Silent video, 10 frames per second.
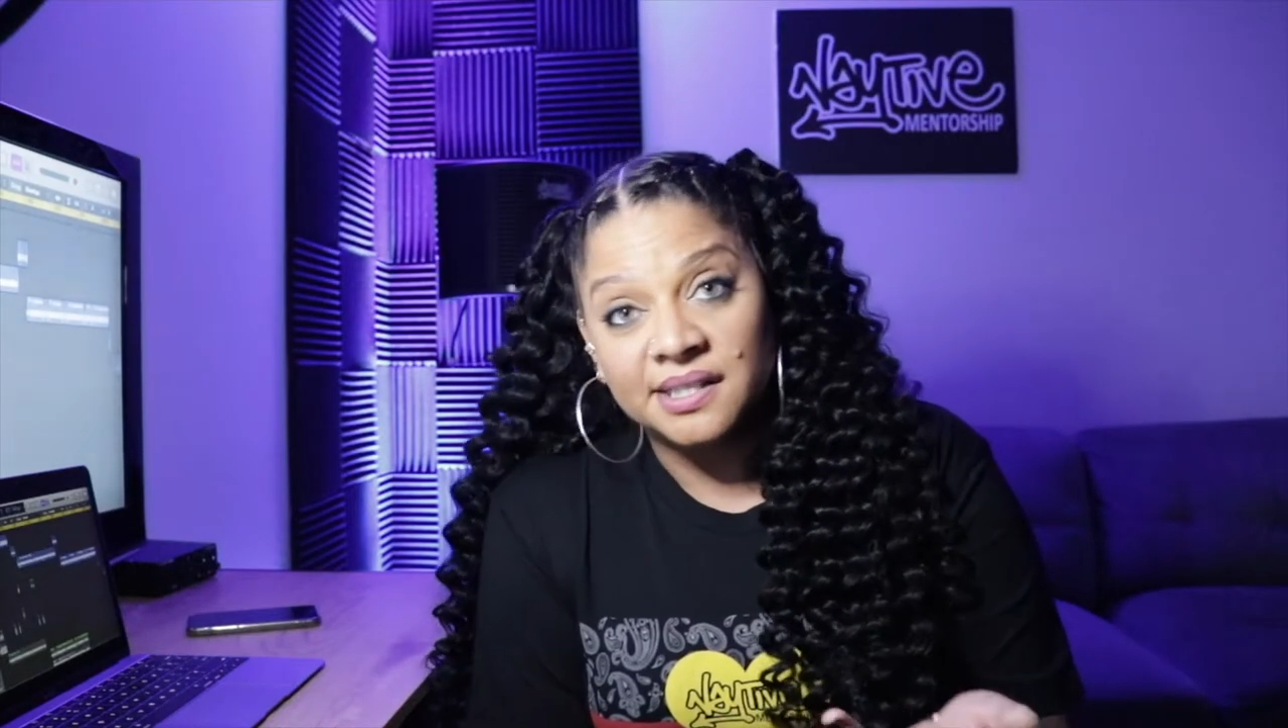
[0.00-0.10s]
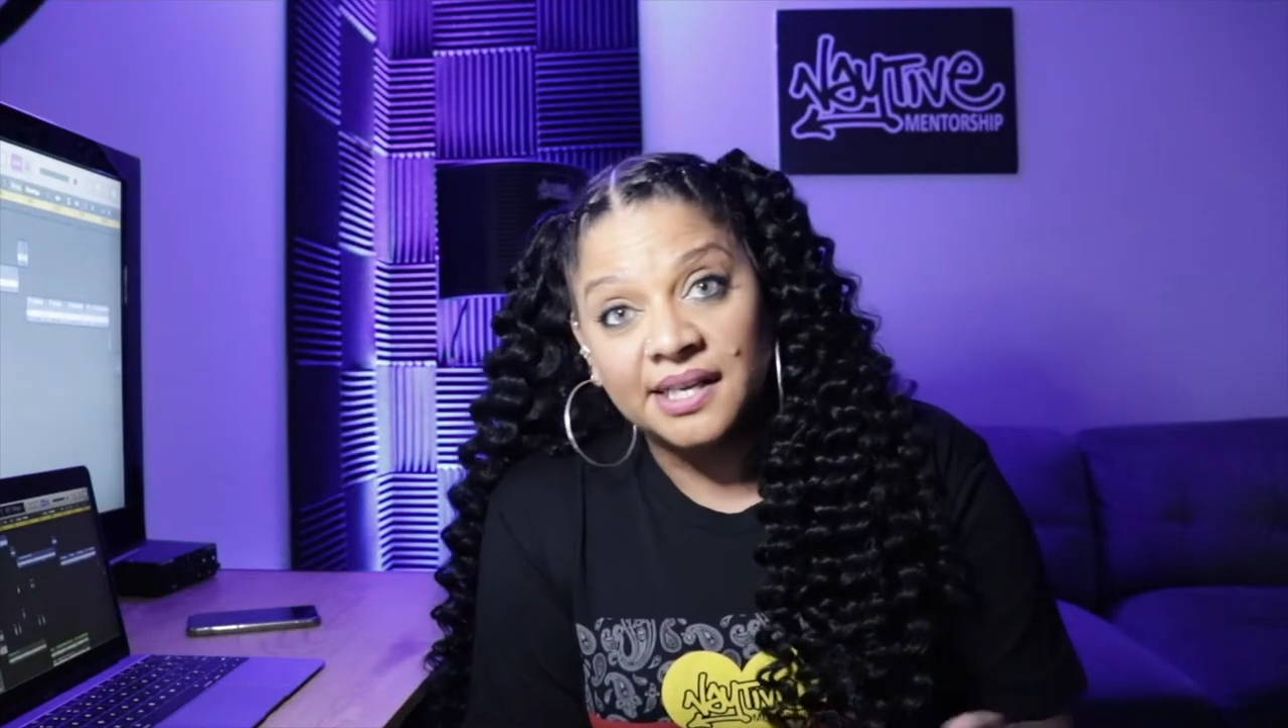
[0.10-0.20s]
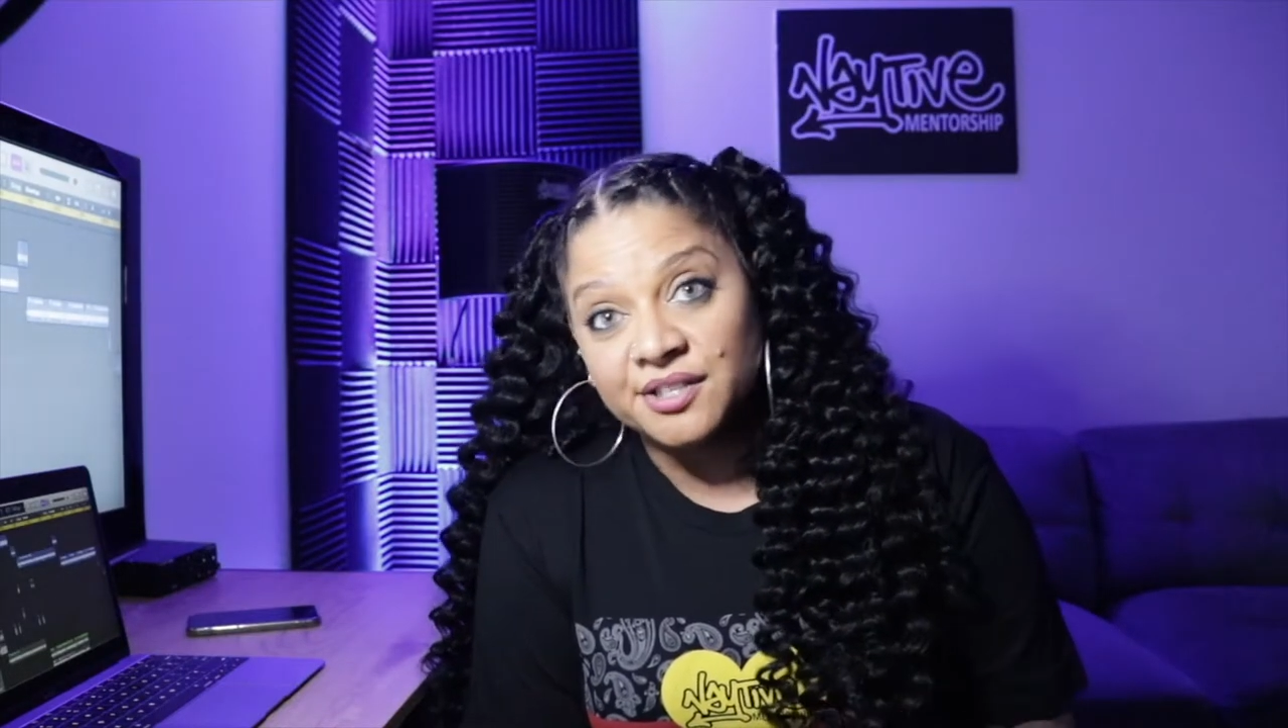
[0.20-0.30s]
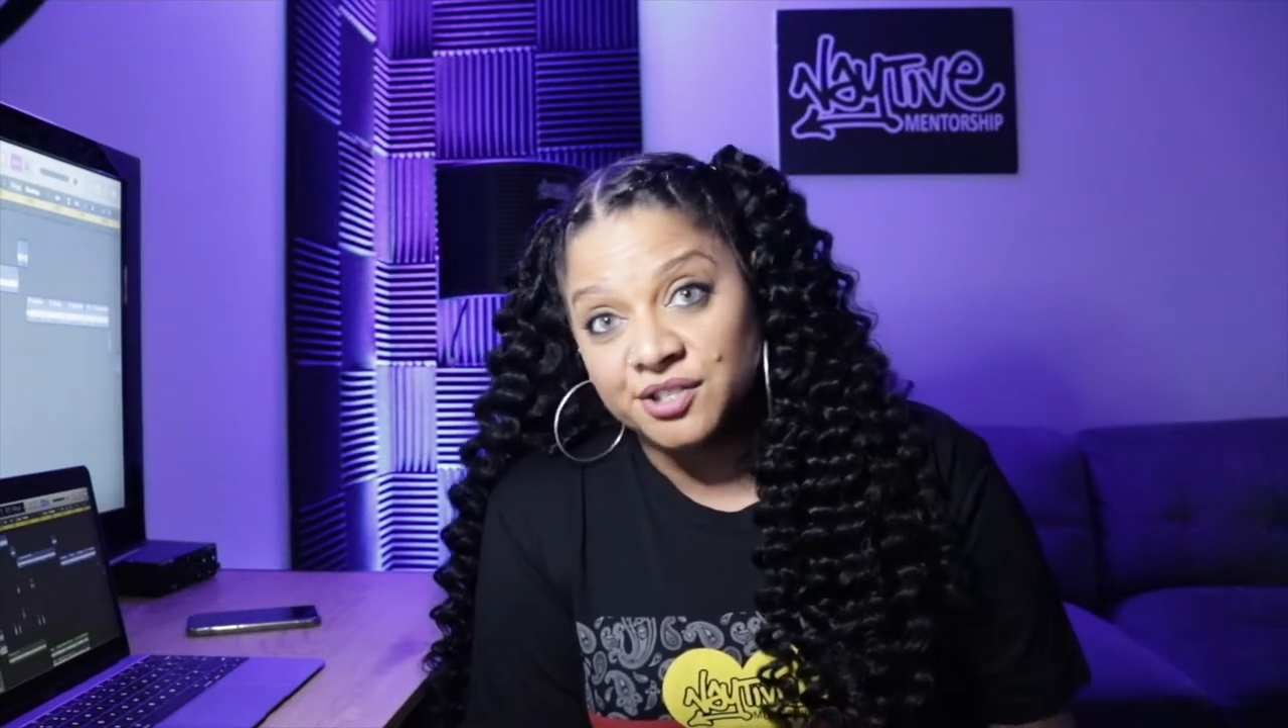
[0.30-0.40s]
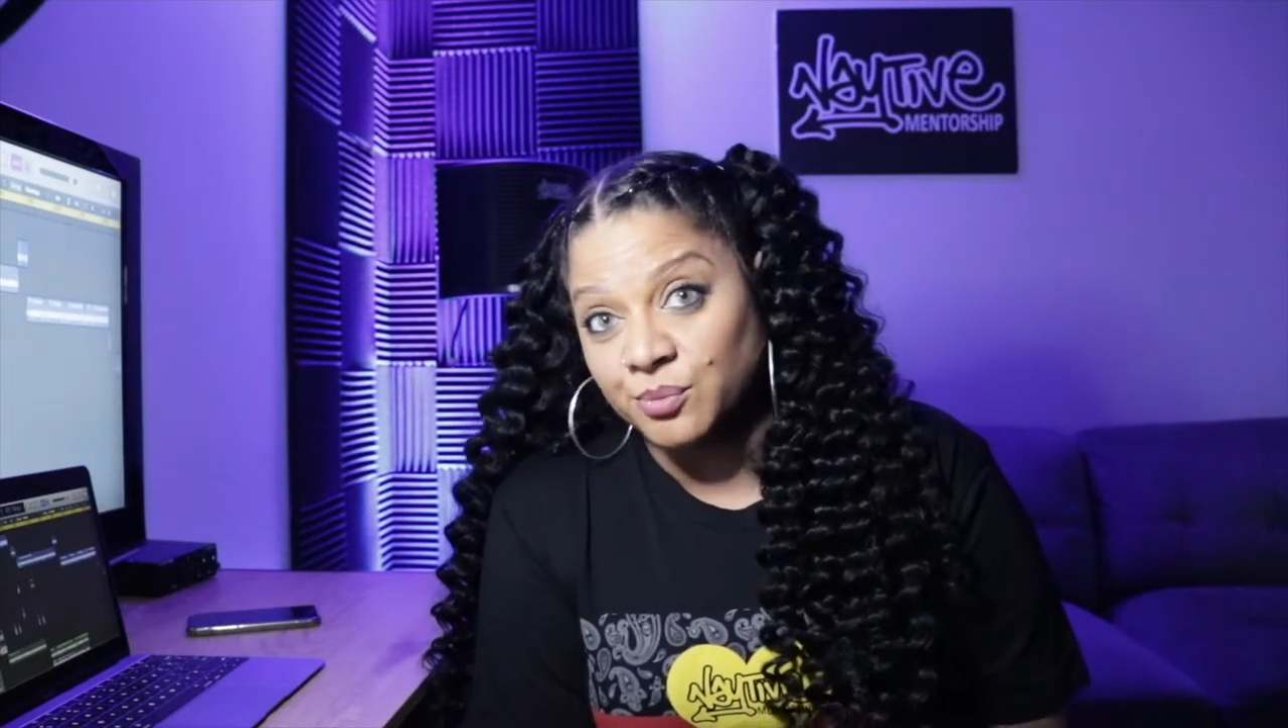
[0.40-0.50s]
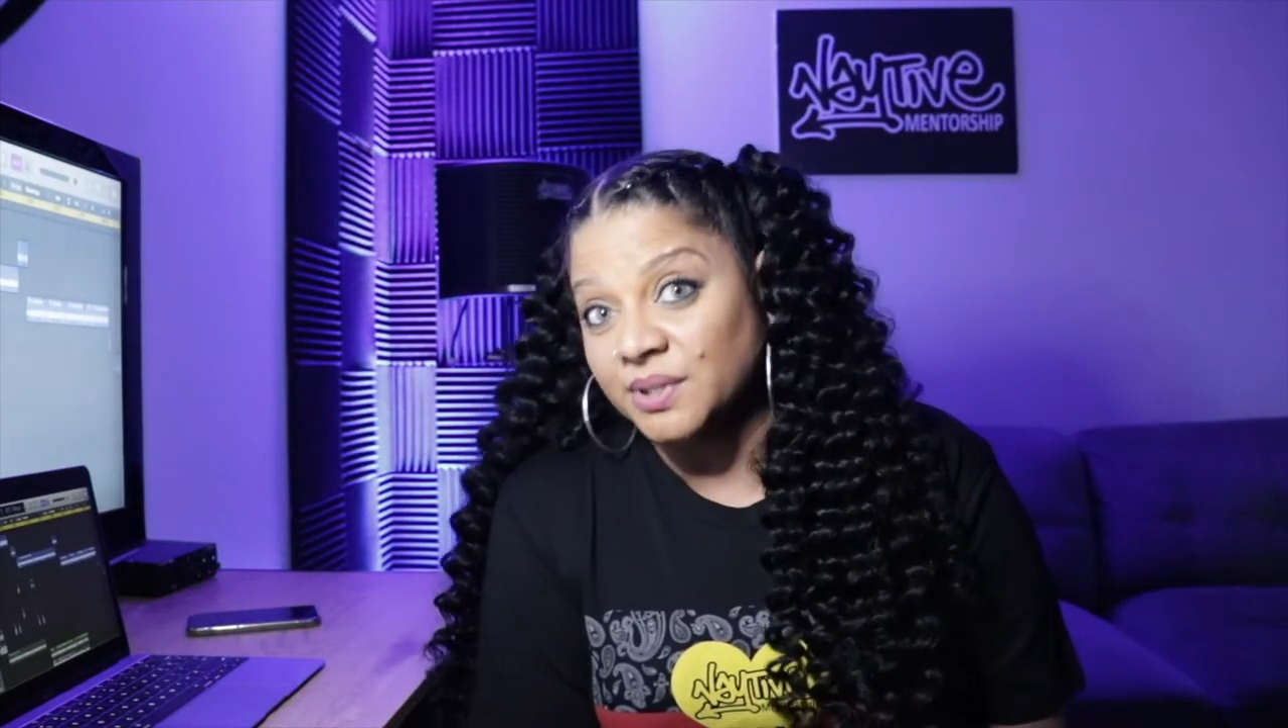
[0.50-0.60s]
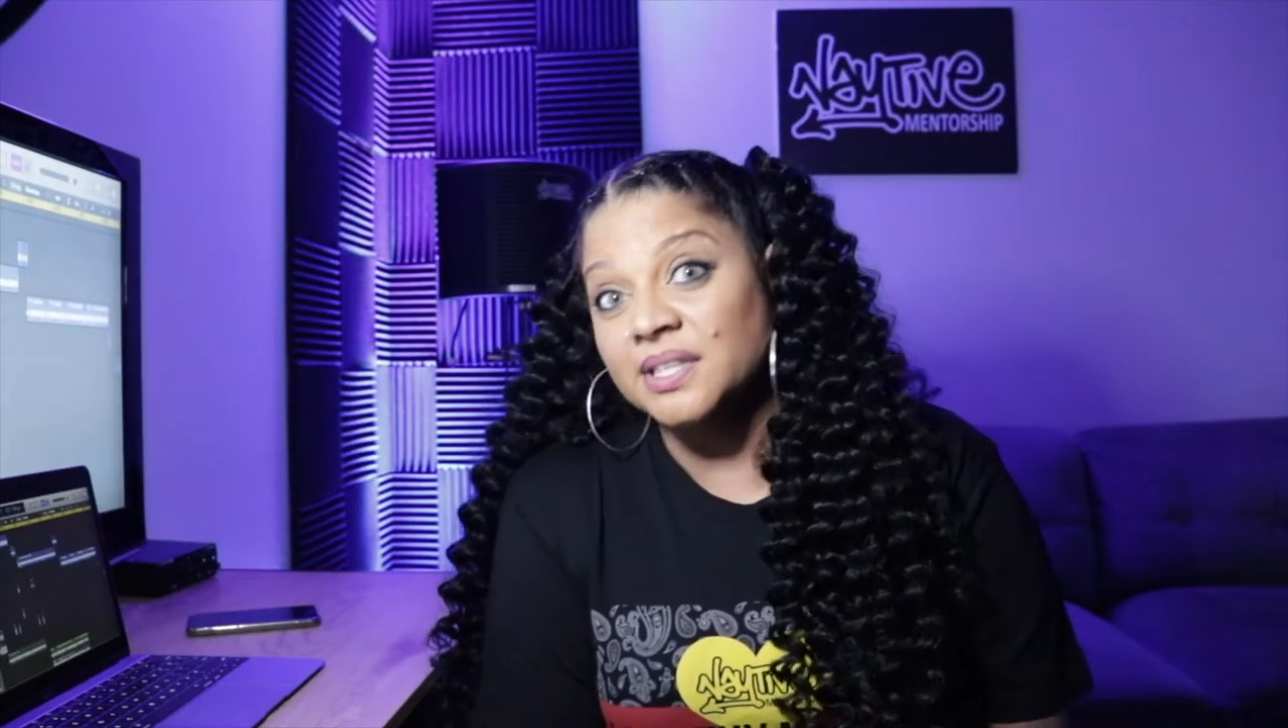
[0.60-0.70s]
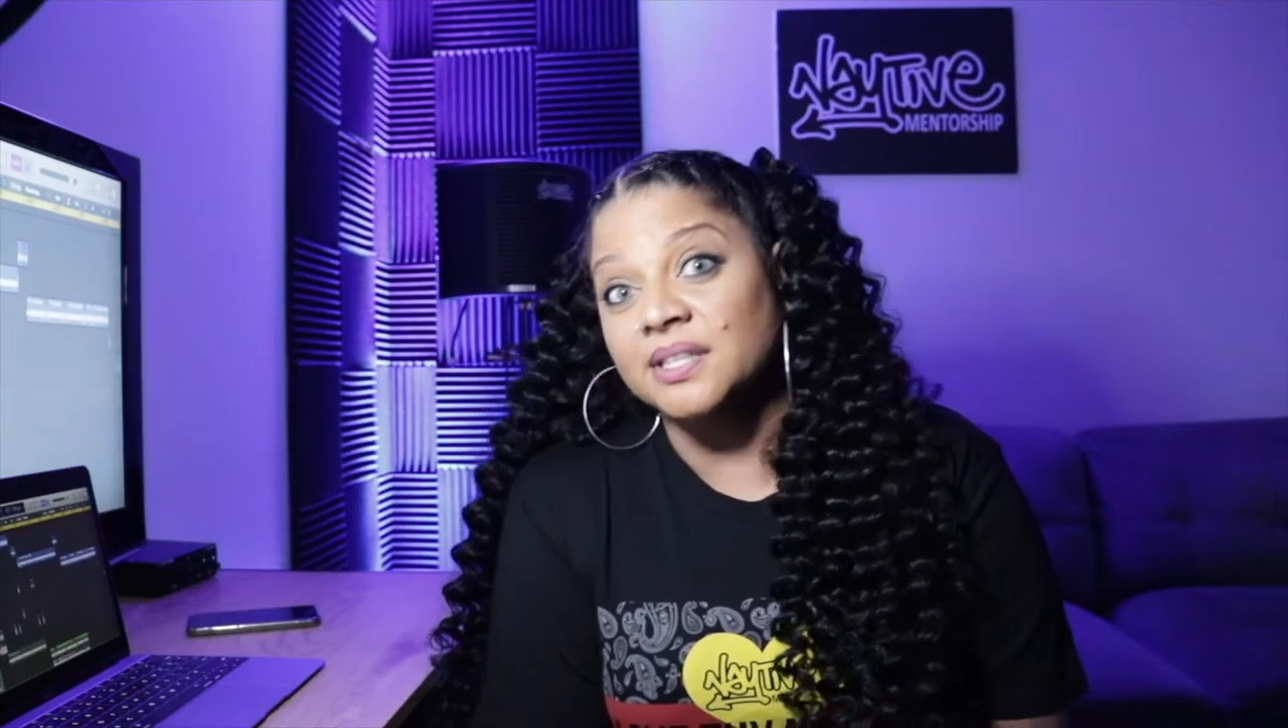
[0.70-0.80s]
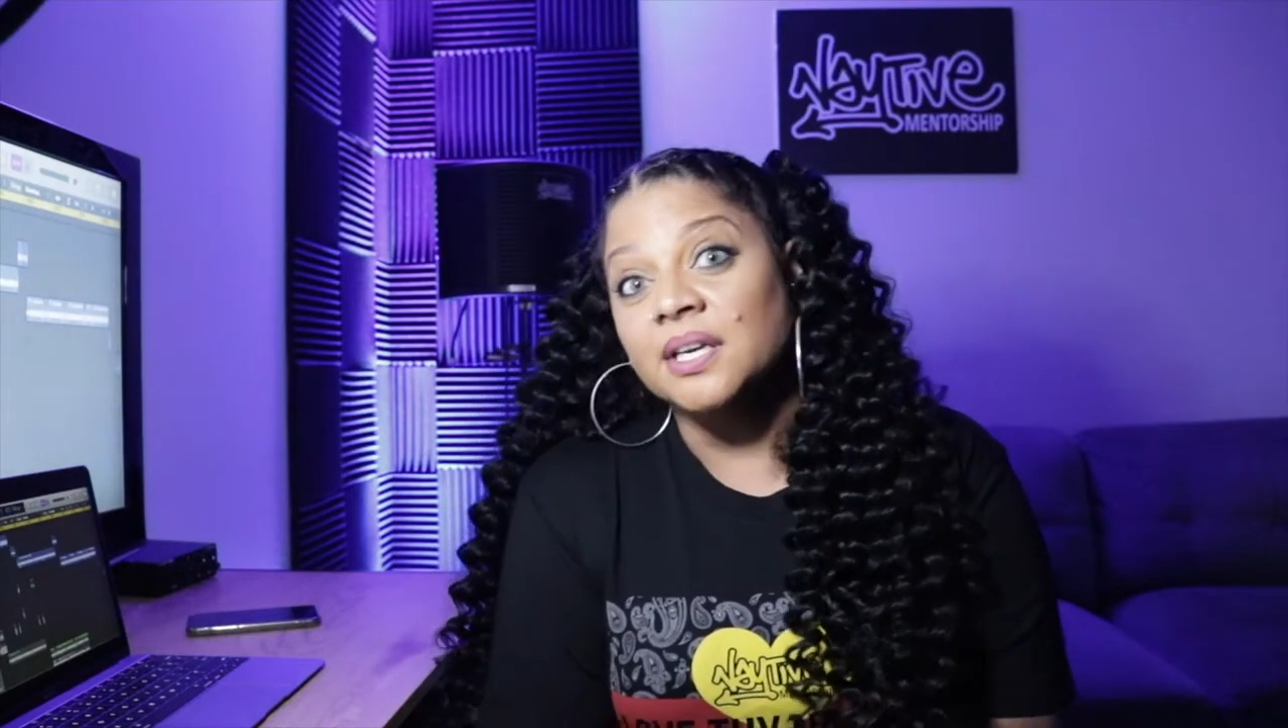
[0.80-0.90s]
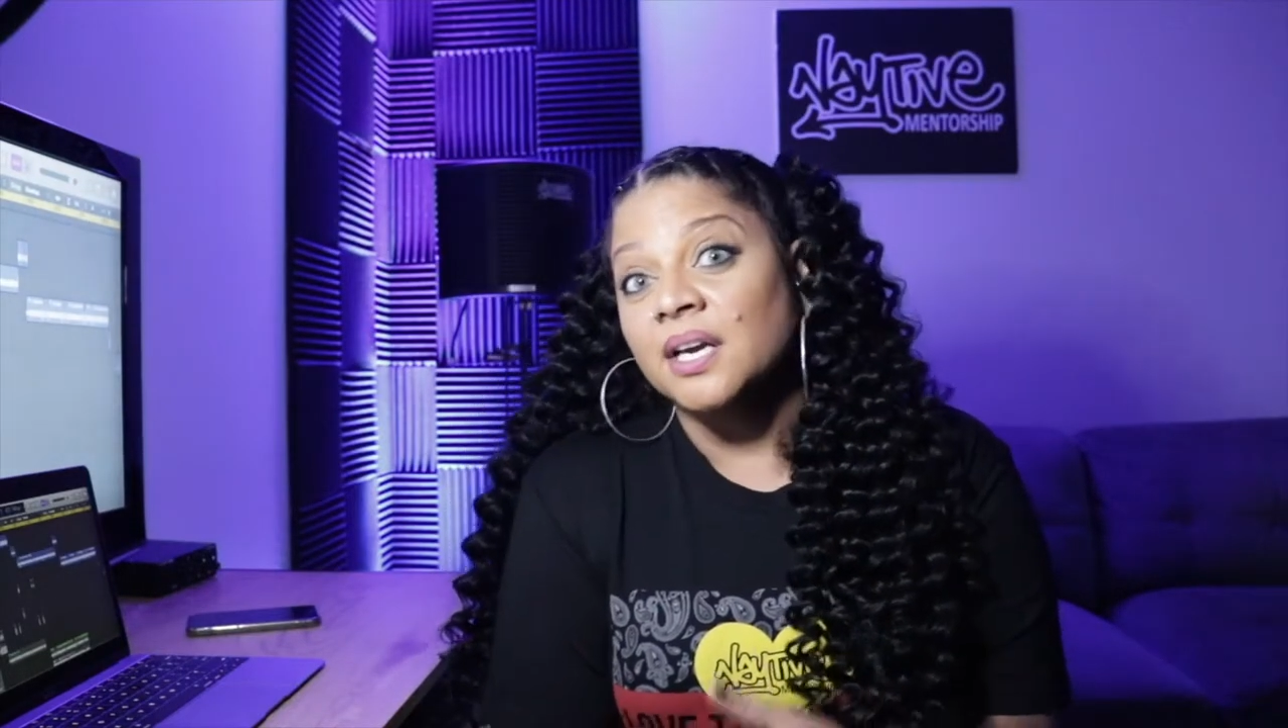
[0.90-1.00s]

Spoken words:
Connection, we did